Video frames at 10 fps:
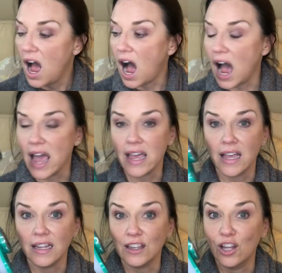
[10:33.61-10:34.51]
I
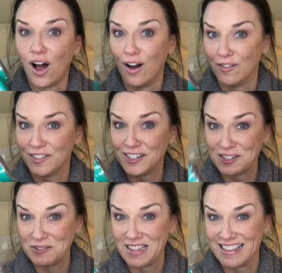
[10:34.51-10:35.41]
love
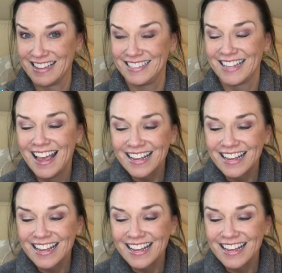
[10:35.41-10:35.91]
doing this.